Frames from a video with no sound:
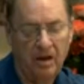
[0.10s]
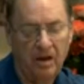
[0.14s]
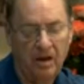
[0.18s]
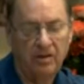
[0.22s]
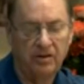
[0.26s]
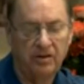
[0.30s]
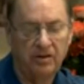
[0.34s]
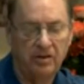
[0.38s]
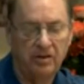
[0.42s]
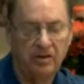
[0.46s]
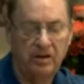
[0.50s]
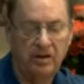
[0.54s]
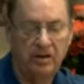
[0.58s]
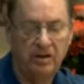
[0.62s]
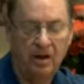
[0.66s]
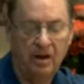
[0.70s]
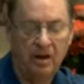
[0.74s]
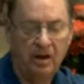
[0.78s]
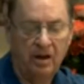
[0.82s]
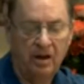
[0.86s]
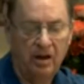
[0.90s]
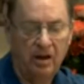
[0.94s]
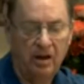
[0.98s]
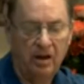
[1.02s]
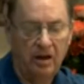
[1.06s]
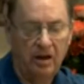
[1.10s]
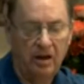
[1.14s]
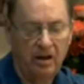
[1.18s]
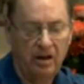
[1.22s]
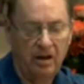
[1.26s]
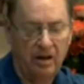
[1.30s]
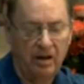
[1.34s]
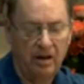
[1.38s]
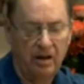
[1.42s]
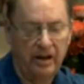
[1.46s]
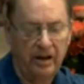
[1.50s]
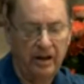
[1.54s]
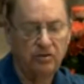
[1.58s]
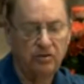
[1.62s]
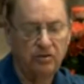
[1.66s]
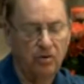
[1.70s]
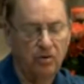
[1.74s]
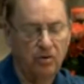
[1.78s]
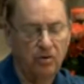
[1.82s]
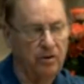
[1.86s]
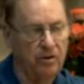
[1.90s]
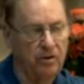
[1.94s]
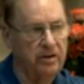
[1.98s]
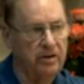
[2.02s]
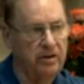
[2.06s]
that the
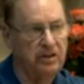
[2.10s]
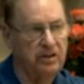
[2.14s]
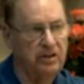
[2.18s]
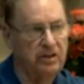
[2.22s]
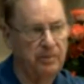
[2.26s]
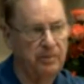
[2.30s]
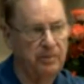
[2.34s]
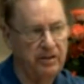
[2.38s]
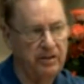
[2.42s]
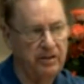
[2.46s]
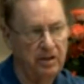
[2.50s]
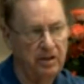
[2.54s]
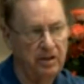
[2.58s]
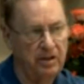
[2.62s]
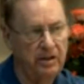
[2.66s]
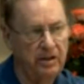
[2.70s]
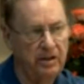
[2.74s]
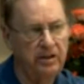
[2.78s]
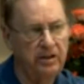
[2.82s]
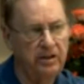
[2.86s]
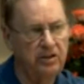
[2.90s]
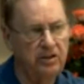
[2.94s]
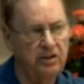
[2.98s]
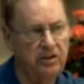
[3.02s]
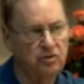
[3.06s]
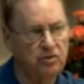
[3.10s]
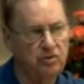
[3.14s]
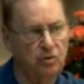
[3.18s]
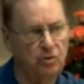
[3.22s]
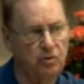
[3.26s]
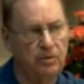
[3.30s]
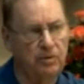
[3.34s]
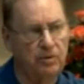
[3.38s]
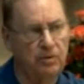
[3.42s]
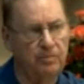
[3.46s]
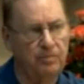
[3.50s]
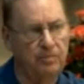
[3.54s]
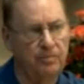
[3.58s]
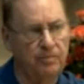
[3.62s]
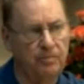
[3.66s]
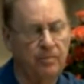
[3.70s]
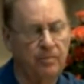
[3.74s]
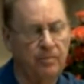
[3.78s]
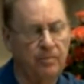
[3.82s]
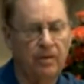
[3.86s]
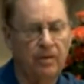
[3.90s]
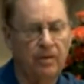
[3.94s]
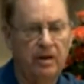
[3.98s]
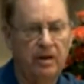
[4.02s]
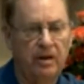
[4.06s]
electron is maintained in its orbit
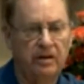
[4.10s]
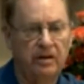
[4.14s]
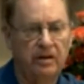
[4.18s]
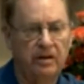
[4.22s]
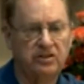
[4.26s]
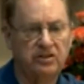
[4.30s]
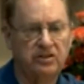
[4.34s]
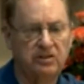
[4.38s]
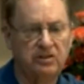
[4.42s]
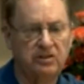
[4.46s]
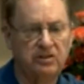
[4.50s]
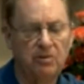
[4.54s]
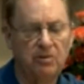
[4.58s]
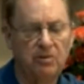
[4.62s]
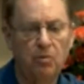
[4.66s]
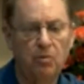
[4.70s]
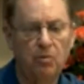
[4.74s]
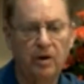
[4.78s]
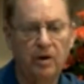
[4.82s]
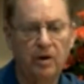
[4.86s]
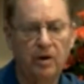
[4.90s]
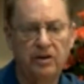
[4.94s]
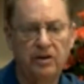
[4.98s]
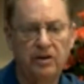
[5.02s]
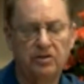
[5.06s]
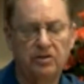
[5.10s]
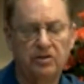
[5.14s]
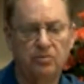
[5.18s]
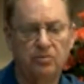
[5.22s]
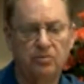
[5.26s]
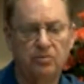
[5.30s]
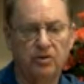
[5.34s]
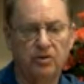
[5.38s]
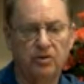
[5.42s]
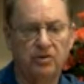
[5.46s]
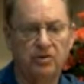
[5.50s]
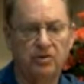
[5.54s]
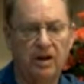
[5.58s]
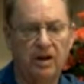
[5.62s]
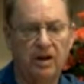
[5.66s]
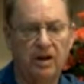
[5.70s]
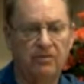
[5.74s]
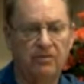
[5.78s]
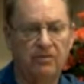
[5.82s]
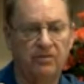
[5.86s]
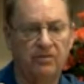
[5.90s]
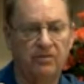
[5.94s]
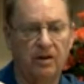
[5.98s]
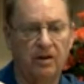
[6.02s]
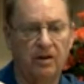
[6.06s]
in a similar way to what you
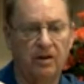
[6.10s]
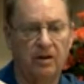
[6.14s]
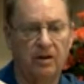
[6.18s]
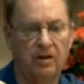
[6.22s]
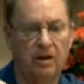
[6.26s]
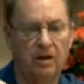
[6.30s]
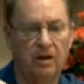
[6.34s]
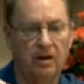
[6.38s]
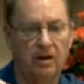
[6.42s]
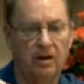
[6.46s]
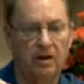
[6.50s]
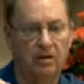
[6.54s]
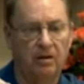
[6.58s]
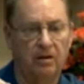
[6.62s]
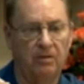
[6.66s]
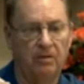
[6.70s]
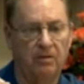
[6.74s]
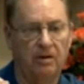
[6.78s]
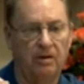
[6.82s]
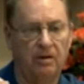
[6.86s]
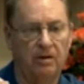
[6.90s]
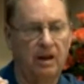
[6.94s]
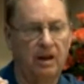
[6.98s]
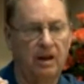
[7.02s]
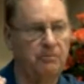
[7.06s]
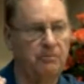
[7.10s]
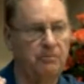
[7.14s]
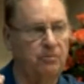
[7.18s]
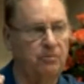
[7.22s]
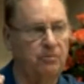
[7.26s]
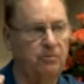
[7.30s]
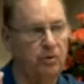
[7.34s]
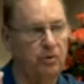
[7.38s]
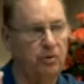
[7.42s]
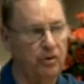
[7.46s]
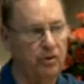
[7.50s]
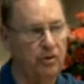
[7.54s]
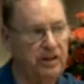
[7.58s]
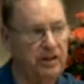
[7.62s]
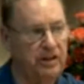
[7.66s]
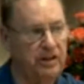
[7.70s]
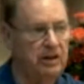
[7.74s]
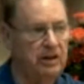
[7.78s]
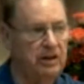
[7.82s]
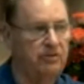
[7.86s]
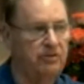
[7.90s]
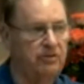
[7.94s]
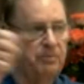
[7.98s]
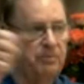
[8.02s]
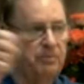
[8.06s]
have a lump of wood on the
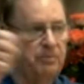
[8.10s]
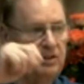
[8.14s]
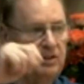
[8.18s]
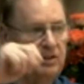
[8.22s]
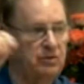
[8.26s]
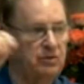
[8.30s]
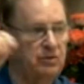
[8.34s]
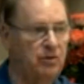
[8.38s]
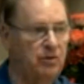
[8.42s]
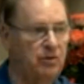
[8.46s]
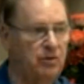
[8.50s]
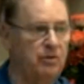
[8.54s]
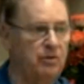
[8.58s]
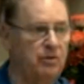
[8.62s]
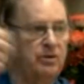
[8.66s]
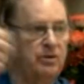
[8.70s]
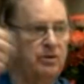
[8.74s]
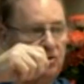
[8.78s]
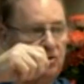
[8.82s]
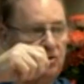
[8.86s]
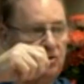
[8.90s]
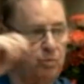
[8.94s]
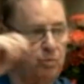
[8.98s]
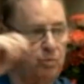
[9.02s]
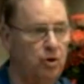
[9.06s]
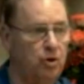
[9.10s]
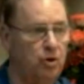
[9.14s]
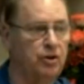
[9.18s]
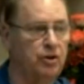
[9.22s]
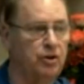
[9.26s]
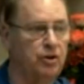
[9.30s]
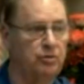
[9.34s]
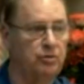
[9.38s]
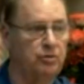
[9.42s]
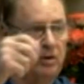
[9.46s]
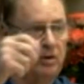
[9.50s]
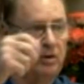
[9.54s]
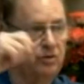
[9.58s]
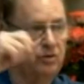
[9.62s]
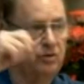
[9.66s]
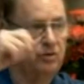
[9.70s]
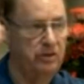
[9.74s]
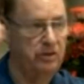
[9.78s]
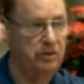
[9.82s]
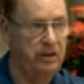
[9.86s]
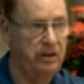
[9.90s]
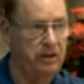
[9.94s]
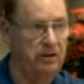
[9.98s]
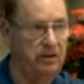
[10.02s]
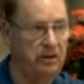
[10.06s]
end of a piece of rope as you whirl it around your
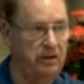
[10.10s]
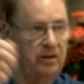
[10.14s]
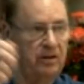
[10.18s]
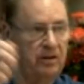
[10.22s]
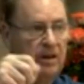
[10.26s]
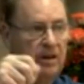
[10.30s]
head.